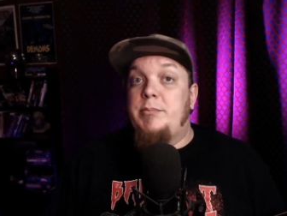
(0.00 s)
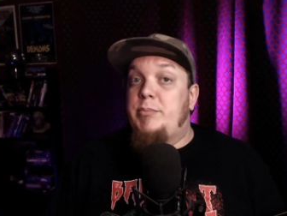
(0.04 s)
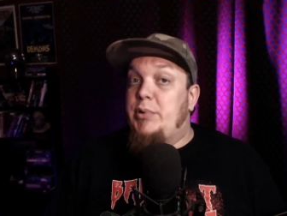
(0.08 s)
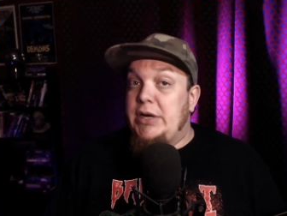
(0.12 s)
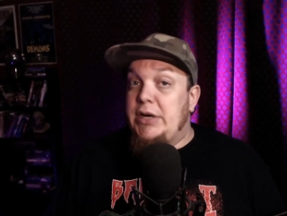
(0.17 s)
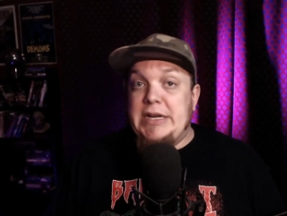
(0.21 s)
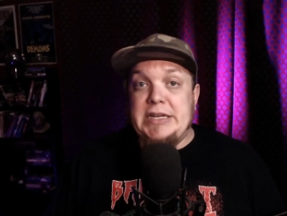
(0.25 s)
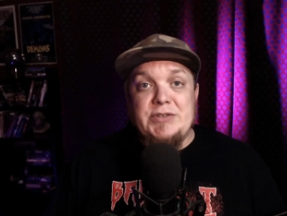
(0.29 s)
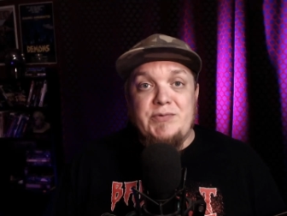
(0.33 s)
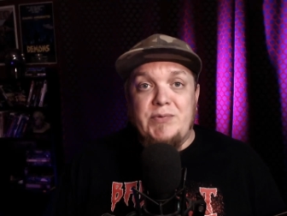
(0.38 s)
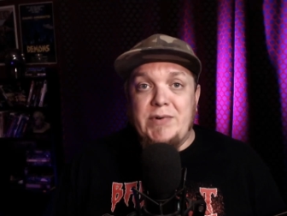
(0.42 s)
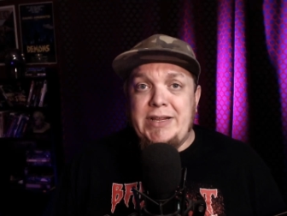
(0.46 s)

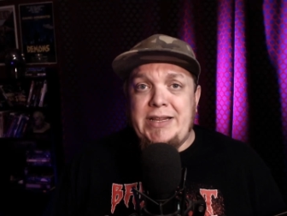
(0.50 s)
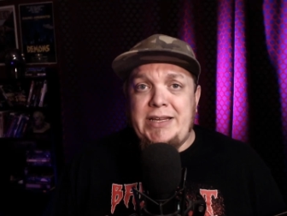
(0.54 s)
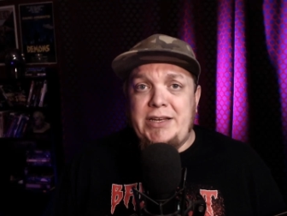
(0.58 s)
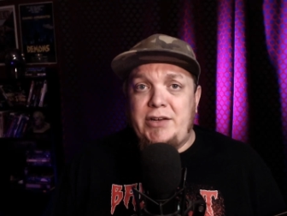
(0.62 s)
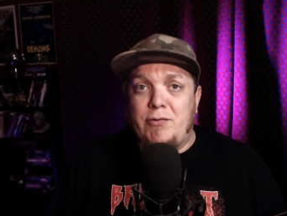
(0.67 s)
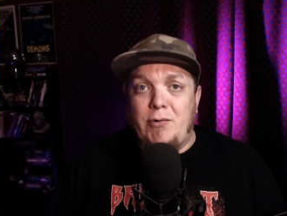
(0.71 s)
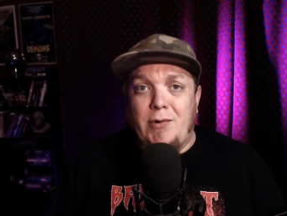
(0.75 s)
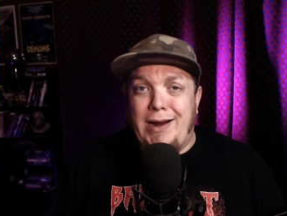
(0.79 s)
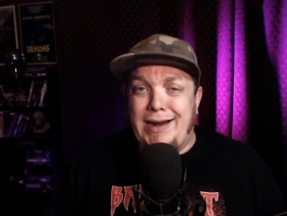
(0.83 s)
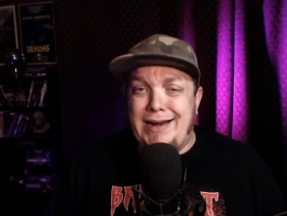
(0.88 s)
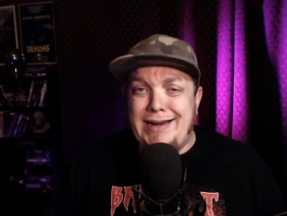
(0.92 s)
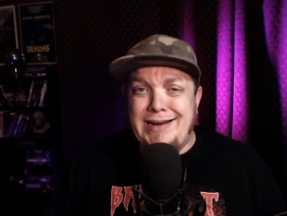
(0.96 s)
he's really
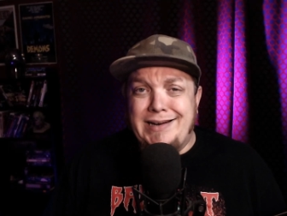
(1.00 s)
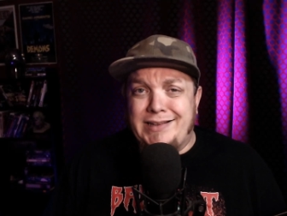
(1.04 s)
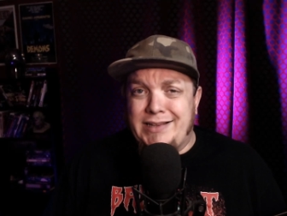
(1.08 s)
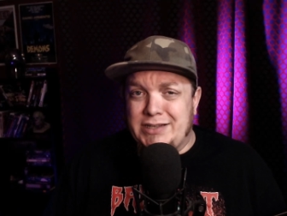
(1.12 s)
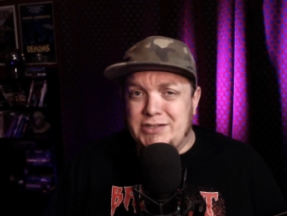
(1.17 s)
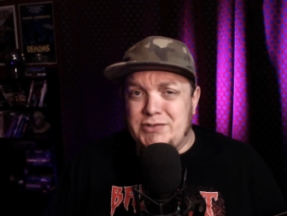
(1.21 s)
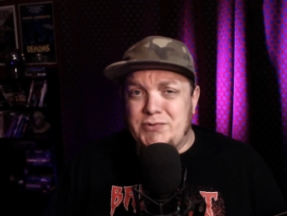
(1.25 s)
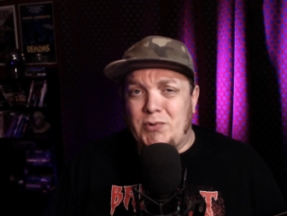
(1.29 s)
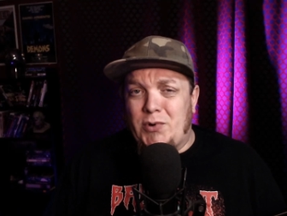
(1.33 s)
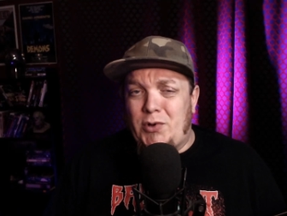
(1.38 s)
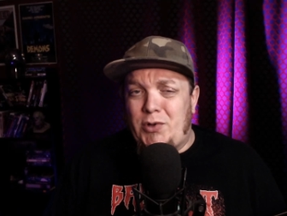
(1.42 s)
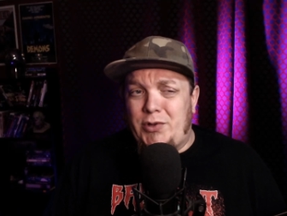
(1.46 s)
great in
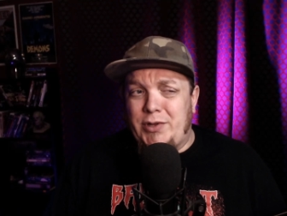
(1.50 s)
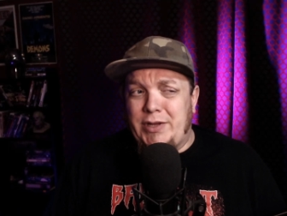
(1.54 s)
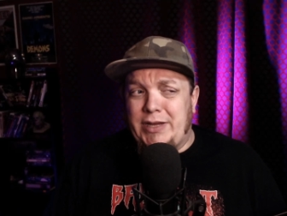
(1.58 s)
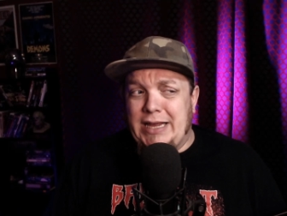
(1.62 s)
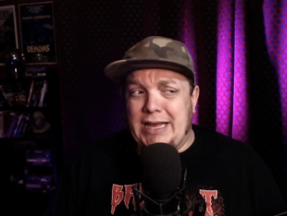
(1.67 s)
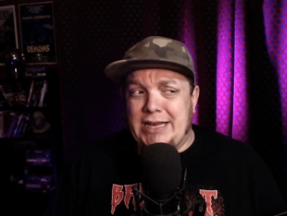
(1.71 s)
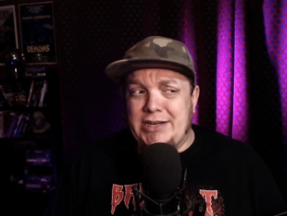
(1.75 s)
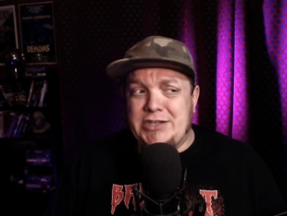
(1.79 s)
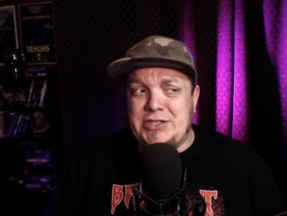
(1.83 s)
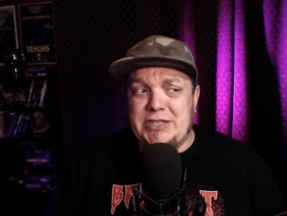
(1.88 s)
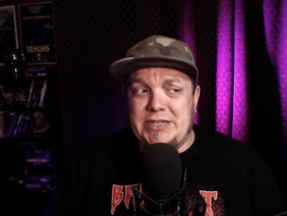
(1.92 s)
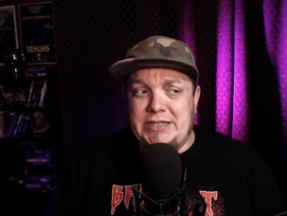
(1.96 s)
this role. He
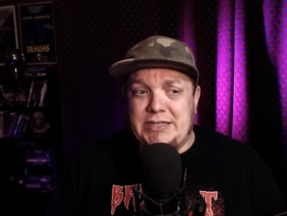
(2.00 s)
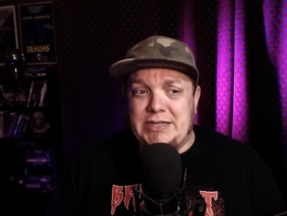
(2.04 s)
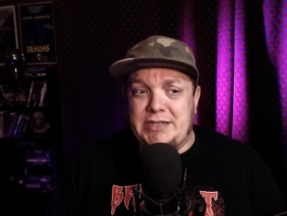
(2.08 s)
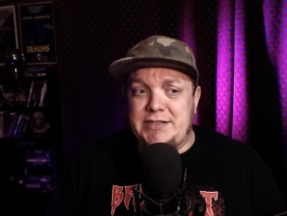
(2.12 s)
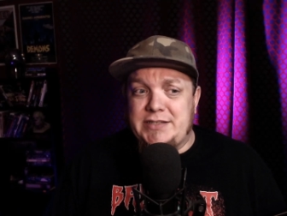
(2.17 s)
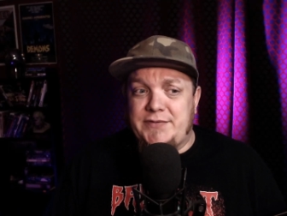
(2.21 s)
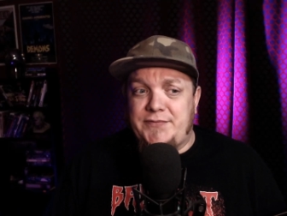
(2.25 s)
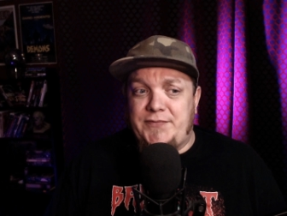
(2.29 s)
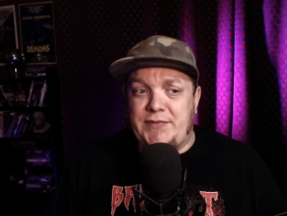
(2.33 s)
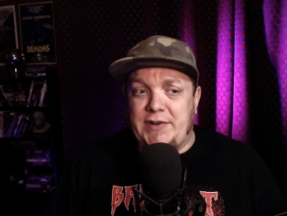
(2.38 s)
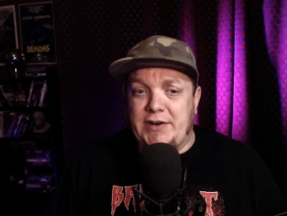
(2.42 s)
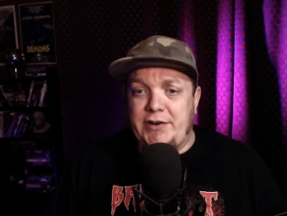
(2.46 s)
actually does
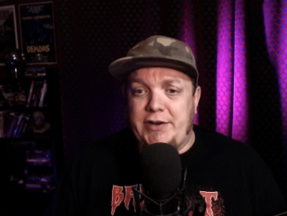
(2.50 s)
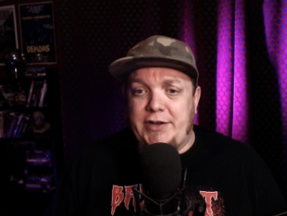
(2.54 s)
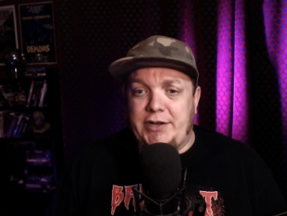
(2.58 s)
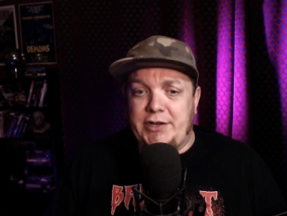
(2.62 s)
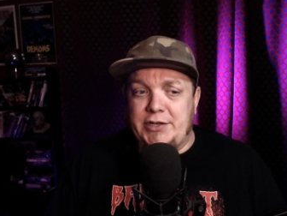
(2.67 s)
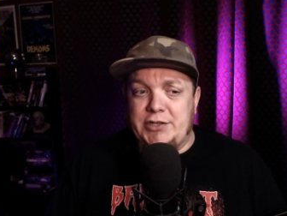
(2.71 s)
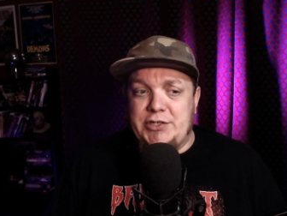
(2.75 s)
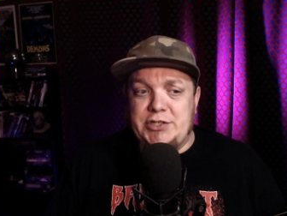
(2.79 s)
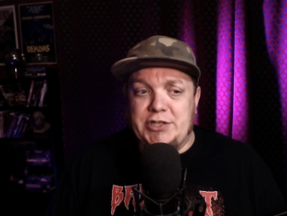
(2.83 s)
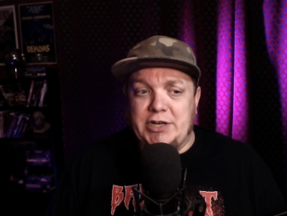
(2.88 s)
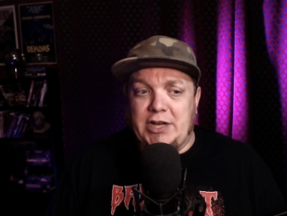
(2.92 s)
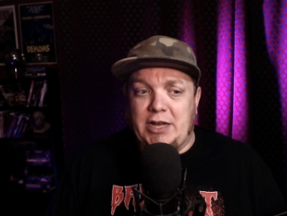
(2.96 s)
a very
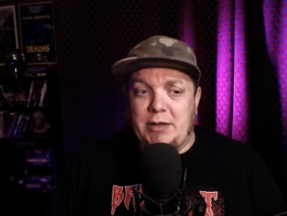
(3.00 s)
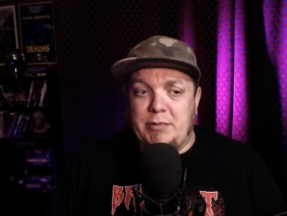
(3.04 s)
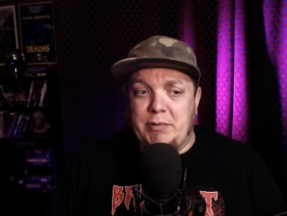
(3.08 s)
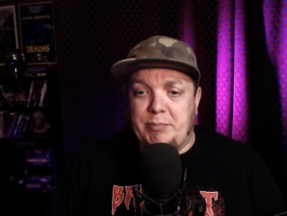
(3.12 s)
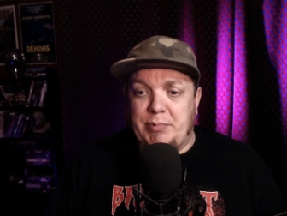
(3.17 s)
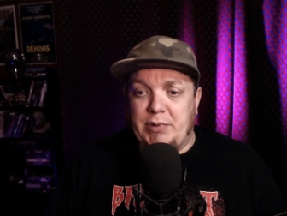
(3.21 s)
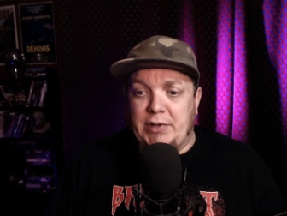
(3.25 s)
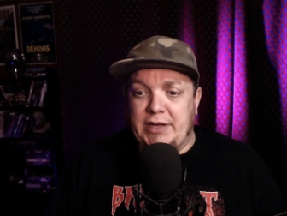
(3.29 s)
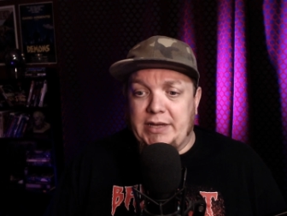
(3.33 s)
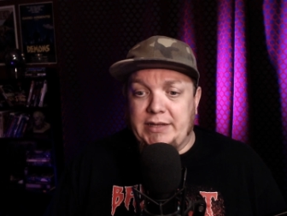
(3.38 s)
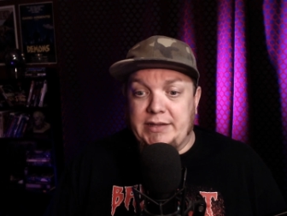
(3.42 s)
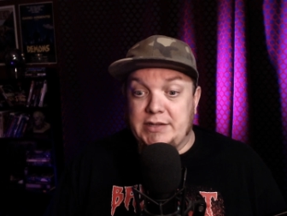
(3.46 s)
good job of
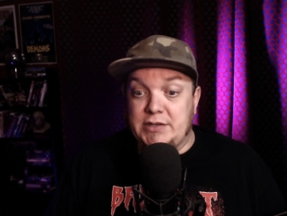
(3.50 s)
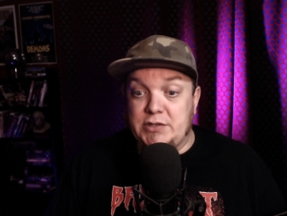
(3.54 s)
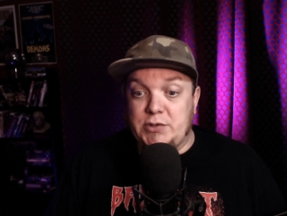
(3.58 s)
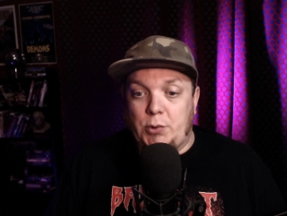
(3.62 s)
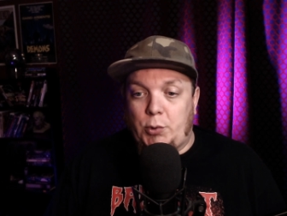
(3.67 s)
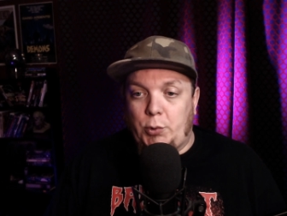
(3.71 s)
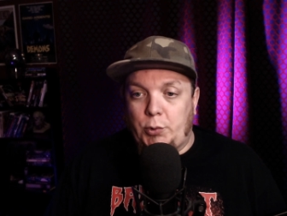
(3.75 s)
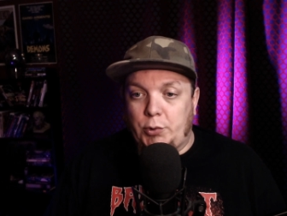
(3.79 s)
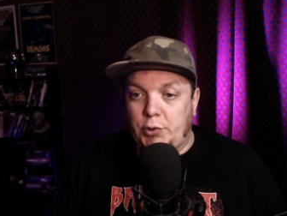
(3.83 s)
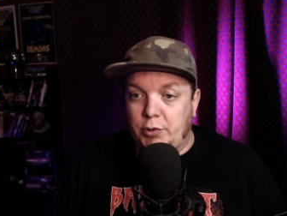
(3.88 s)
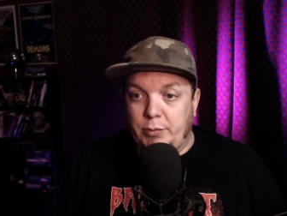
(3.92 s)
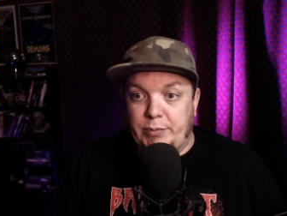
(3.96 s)
playing this
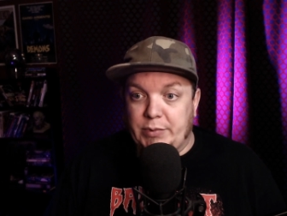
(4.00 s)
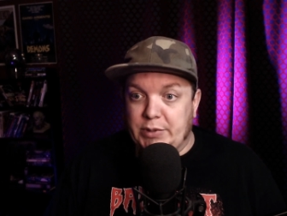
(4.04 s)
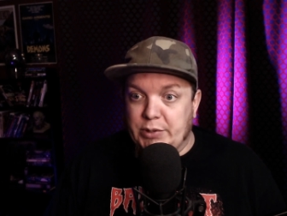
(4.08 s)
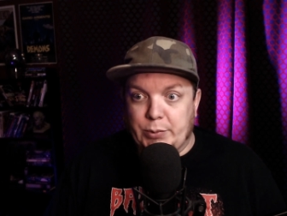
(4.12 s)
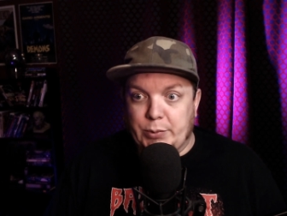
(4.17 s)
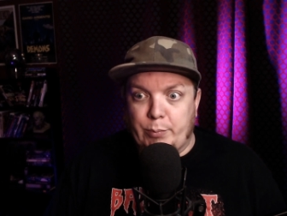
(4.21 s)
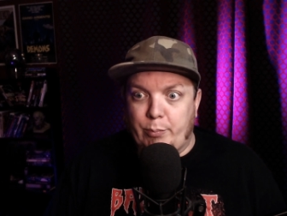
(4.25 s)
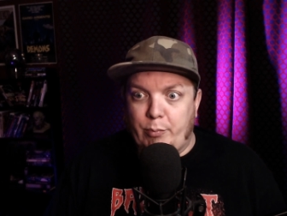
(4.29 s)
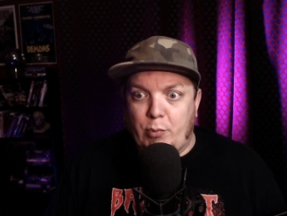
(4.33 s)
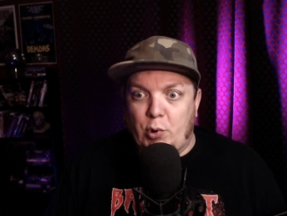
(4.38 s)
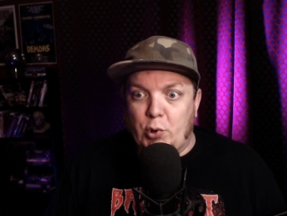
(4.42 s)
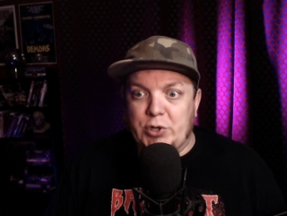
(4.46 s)
older
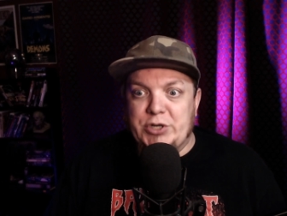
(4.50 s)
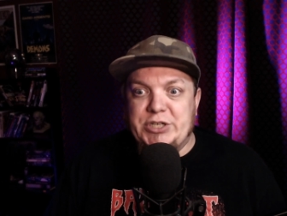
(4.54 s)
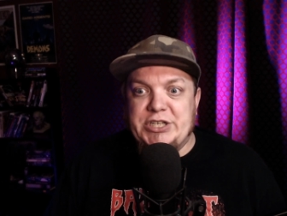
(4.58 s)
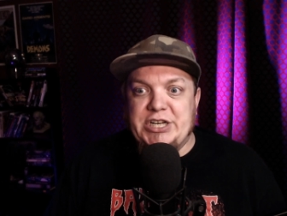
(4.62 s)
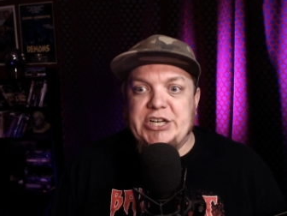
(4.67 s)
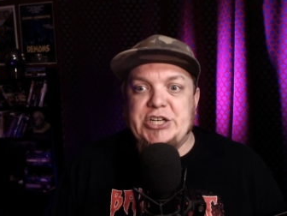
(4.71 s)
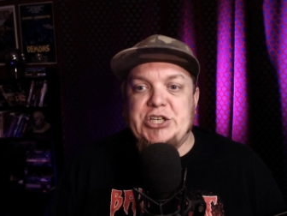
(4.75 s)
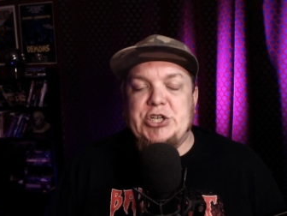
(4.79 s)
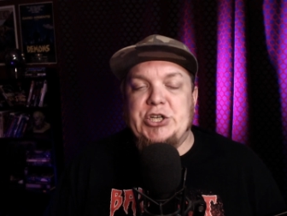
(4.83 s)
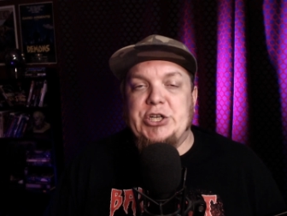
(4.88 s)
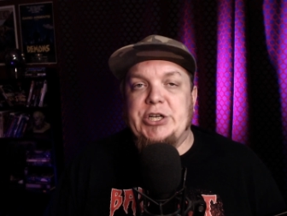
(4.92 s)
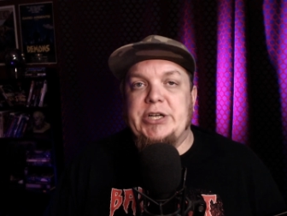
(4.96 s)

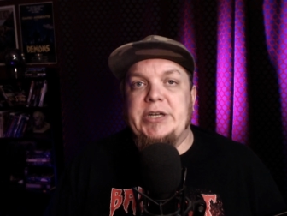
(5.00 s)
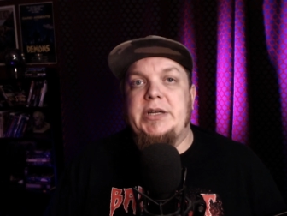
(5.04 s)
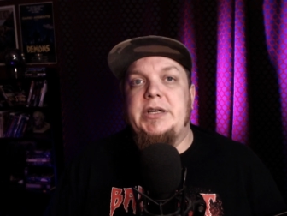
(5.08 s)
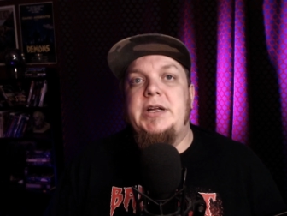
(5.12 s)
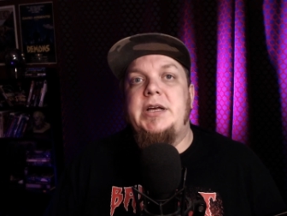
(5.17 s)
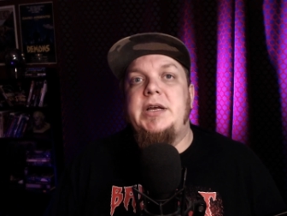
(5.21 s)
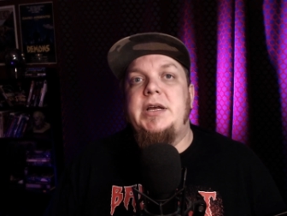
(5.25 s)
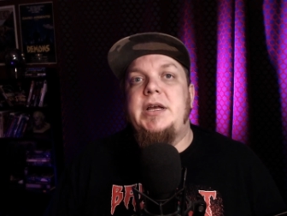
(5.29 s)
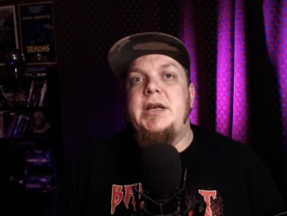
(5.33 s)
mortician